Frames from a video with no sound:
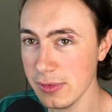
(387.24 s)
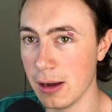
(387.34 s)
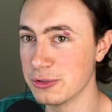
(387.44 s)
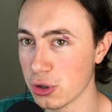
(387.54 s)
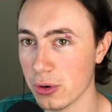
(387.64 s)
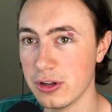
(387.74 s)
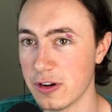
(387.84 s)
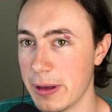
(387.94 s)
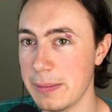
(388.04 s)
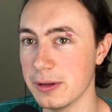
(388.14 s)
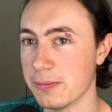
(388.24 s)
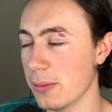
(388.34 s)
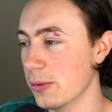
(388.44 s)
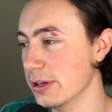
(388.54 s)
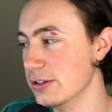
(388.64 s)
I'm sure a lot of people are
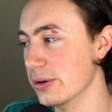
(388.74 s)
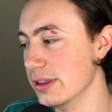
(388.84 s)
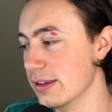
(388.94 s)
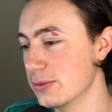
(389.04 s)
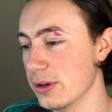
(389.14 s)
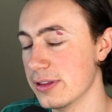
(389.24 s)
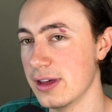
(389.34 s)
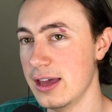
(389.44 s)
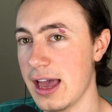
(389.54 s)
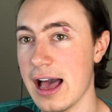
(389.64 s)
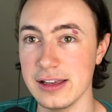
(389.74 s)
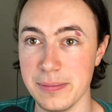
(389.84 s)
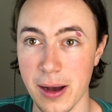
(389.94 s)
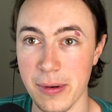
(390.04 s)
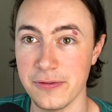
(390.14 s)
probably doing this with
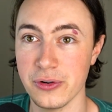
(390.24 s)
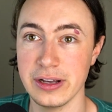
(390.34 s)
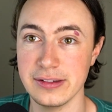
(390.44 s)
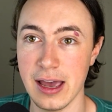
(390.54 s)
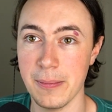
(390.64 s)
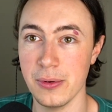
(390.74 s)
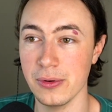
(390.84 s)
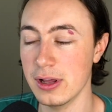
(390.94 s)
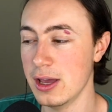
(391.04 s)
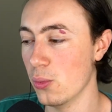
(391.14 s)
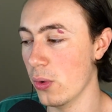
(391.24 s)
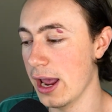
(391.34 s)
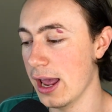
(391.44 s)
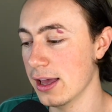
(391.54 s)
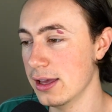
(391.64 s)
Alibaba, for example,
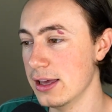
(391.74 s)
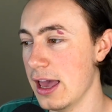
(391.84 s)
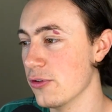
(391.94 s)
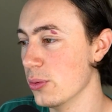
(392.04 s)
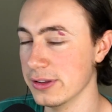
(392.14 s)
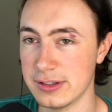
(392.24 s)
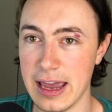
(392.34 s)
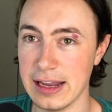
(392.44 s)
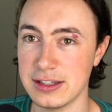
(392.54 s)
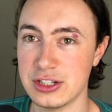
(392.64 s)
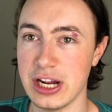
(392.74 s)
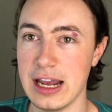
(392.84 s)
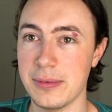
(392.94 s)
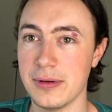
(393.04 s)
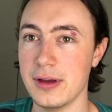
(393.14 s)
where everyone's saying it's
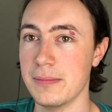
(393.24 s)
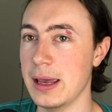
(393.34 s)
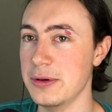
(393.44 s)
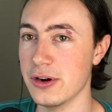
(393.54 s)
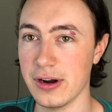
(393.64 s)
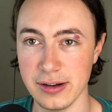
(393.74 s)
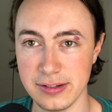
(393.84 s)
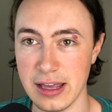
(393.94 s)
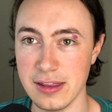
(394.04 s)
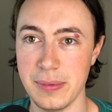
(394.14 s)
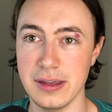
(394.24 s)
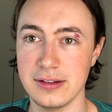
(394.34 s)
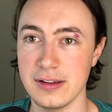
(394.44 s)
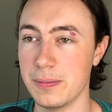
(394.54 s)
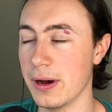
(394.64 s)
cheap. Maybe you don't understand the
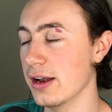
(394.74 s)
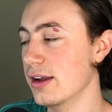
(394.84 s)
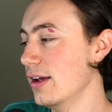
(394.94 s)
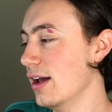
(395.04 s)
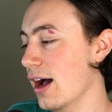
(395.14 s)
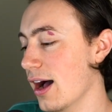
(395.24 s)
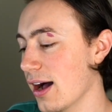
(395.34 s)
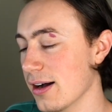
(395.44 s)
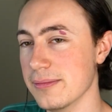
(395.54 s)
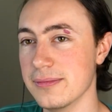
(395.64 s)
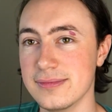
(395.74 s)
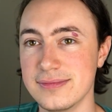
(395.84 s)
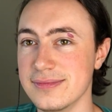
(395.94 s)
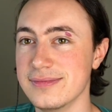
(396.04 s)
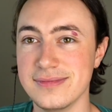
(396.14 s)
business, but
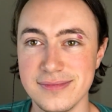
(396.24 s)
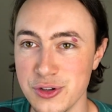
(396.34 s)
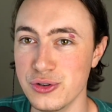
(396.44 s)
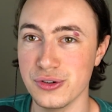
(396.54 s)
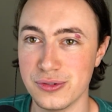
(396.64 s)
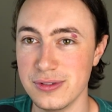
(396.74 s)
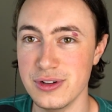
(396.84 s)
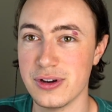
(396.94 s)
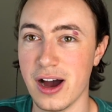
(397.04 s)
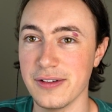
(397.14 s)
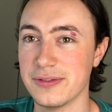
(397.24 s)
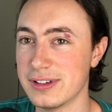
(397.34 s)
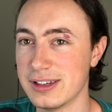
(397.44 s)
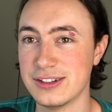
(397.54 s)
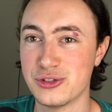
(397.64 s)
you kind of
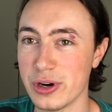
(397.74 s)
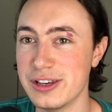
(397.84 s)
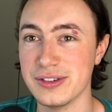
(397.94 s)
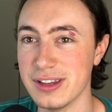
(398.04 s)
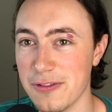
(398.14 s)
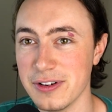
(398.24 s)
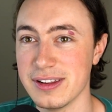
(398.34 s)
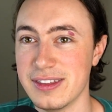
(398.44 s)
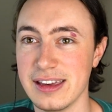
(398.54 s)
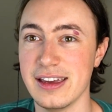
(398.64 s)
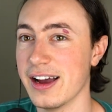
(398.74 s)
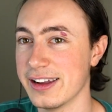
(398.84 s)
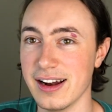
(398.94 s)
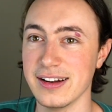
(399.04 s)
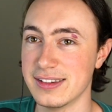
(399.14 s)
trick yourself into thinking I
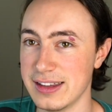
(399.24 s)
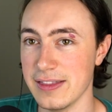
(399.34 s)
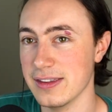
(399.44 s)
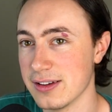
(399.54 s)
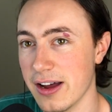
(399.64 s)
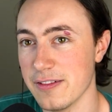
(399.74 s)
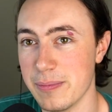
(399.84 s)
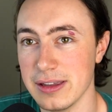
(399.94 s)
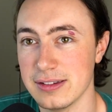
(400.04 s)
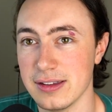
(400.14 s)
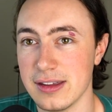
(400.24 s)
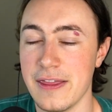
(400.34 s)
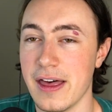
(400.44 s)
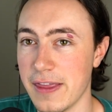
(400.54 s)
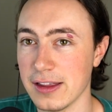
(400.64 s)
can understand this kind of business.
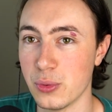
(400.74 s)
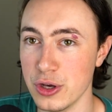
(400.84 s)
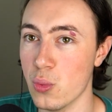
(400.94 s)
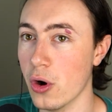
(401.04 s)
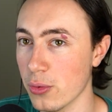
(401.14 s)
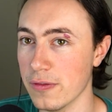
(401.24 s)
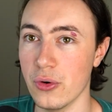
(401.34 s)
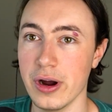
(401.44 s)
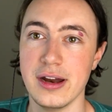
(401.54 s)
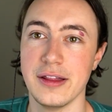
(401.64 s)
And that's what you want to avoid.